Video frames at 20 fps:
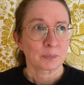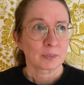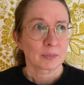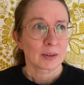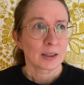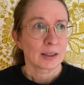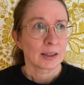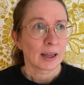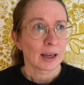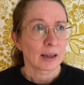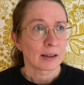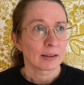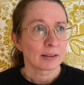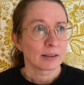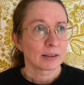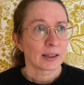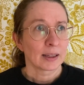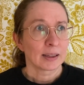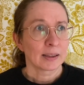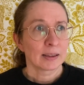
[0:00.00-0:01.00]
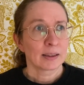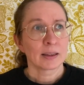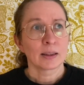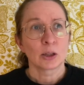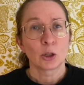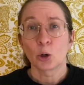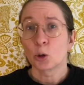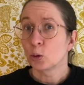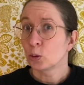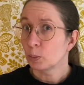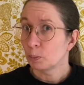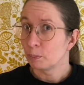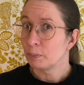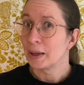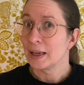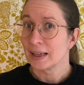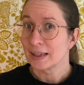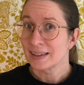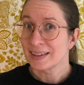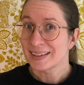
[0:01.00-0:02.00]
yeah, they don't
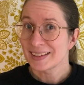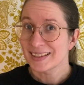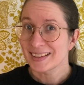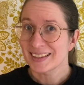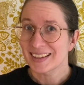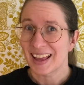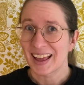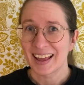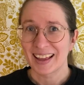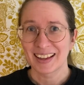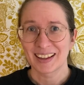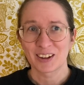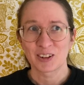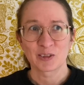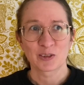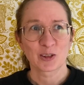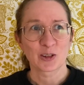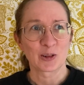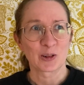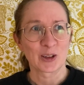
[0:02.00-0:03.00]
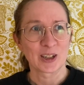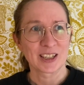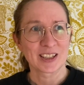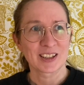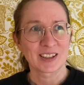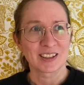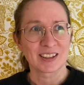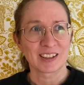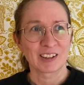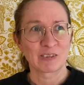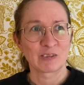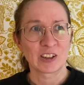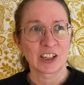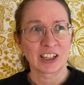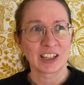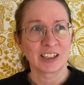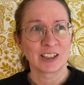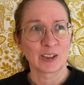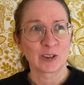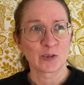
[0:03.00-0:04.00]
mix, of course, because they're
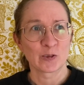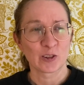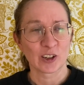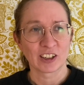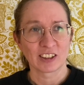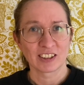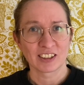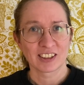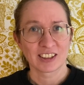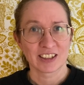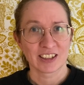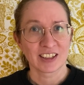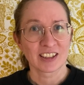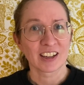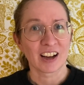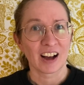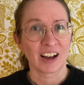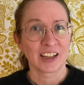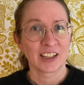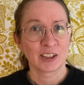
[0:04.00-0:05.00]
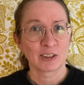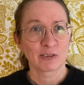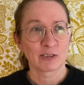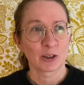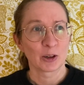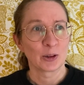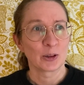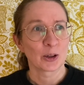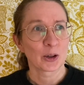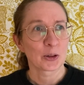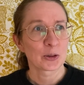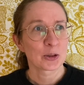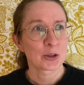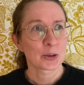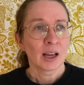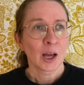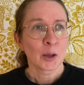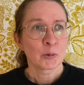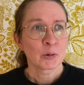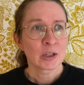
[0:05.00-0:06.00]
very different kind of photos.
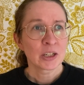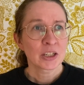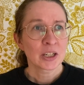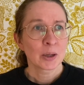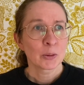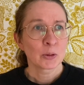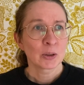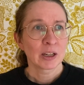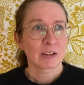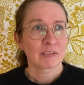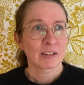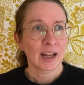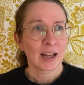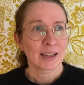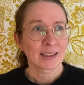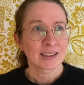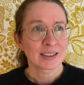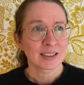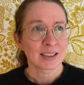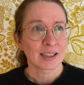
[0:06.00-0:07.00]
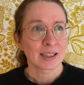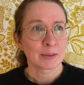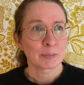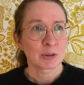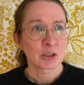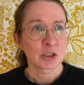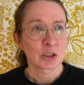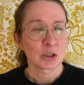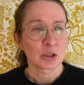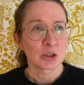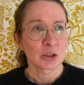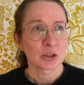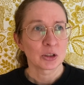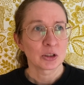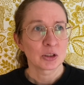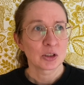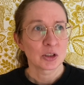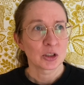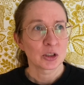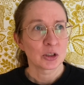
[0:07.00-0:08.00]
I wish I would have had time to
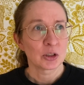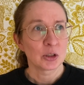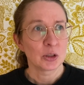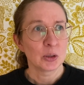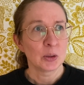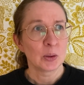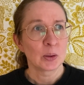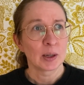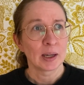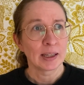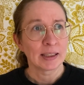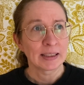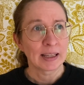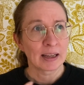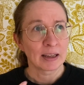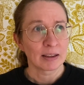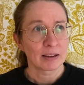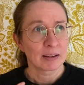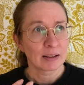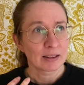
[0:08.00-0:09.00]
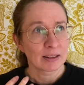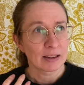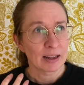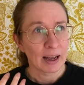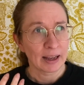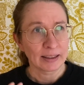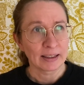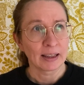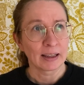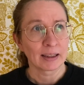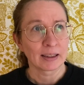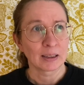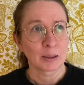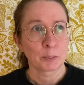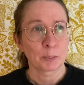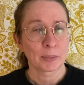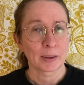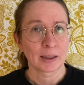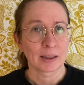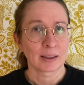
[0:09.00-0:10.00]
do it yet again,
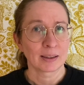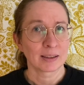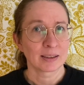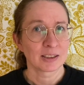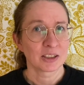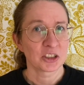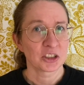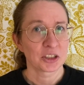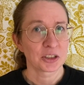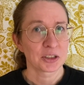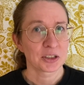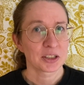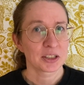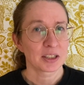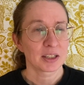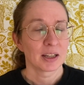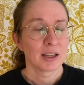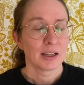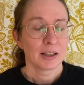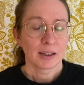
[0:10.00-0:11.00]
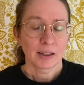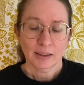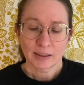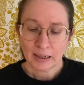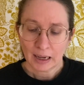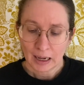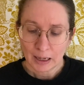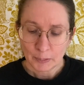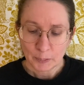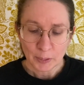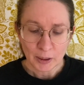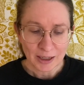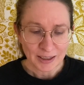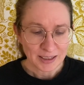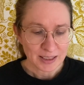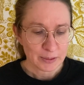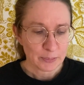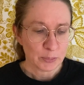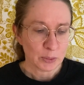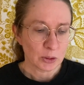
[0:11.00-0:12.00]
but it's just not
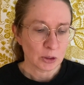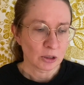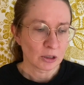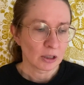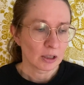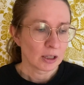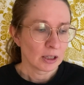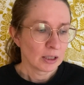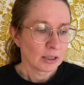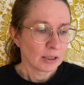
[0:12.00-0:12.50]
possible